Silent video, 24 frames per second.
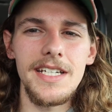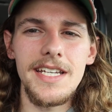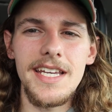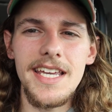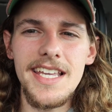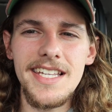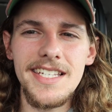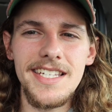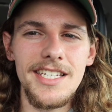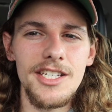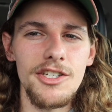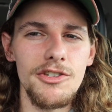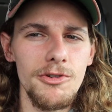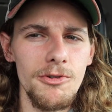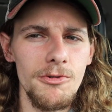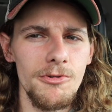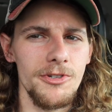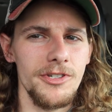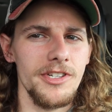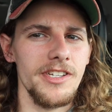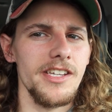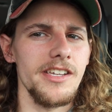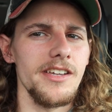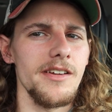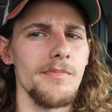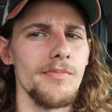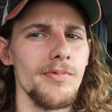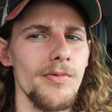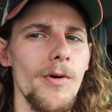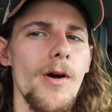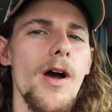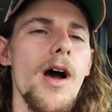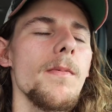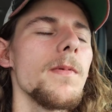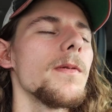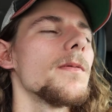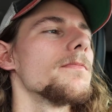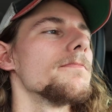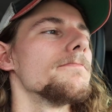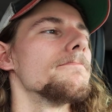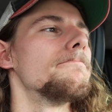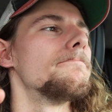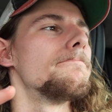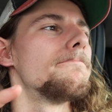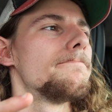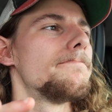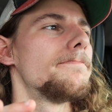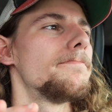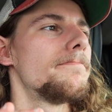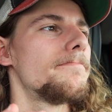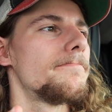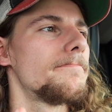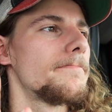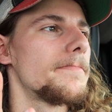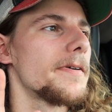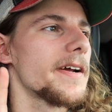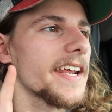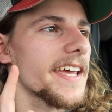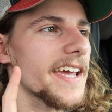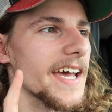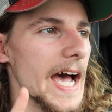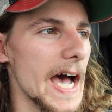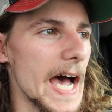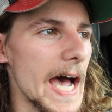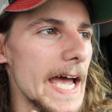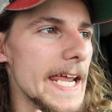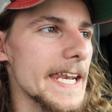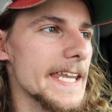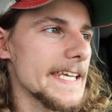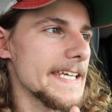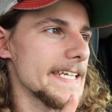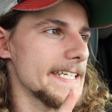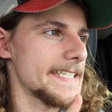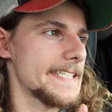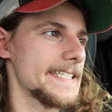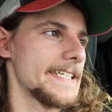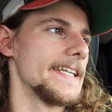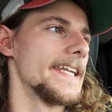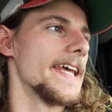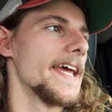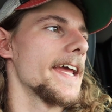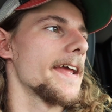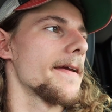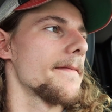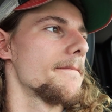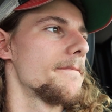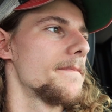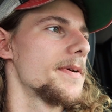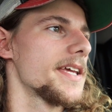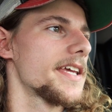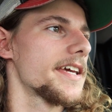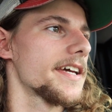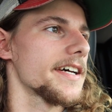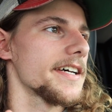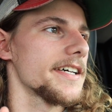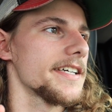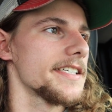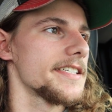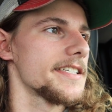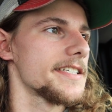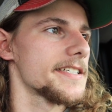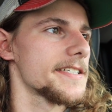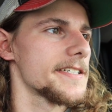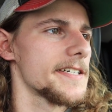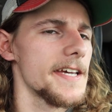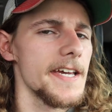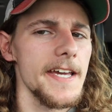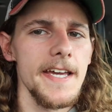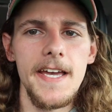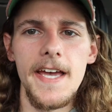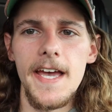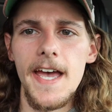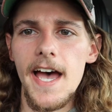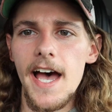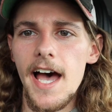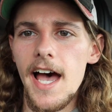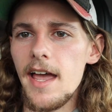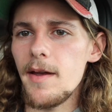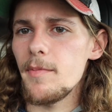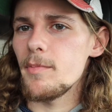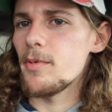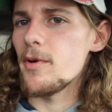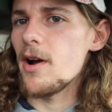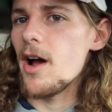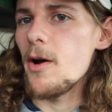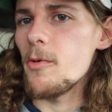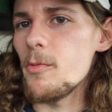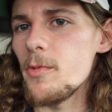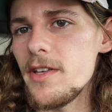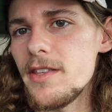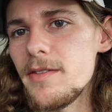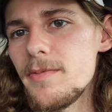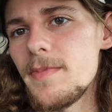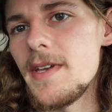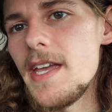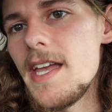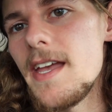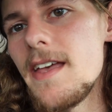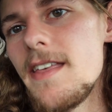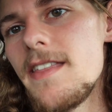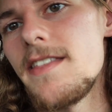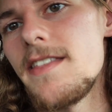isn't usually a problem, but it kind of is today, because I brought with me